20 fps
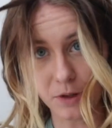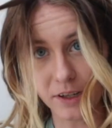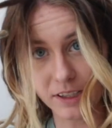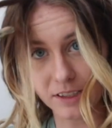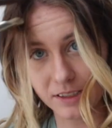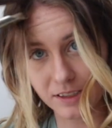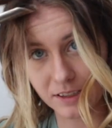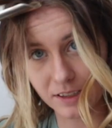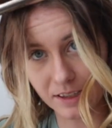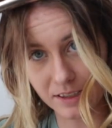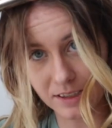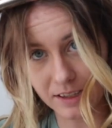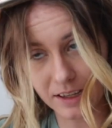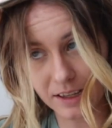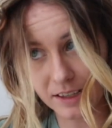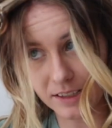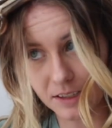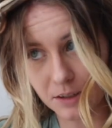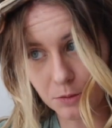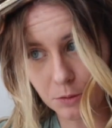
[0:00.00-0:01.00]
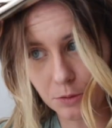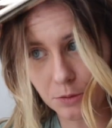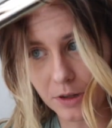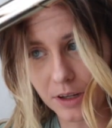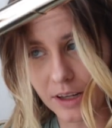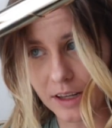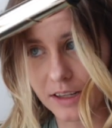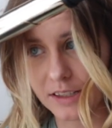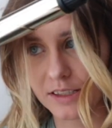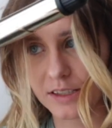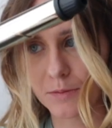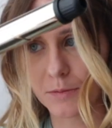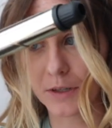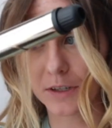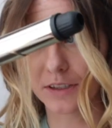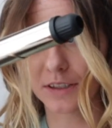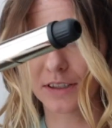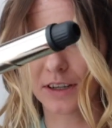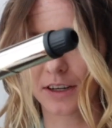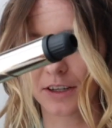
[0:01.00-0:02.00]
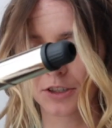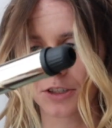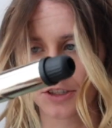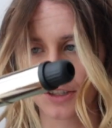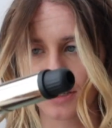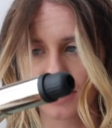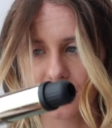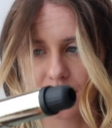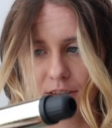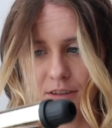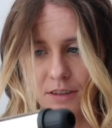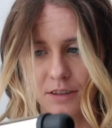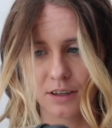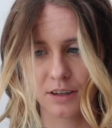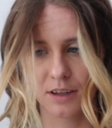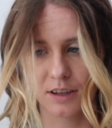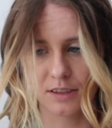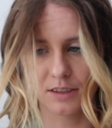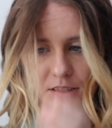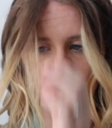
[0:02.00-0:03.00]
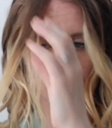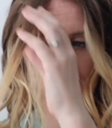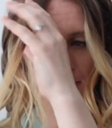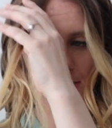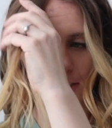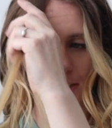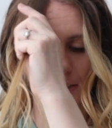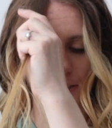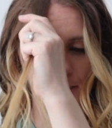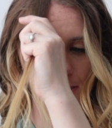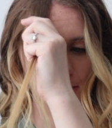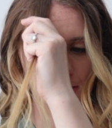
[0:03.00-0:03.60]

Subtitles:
once because it is a really small section, as you guys can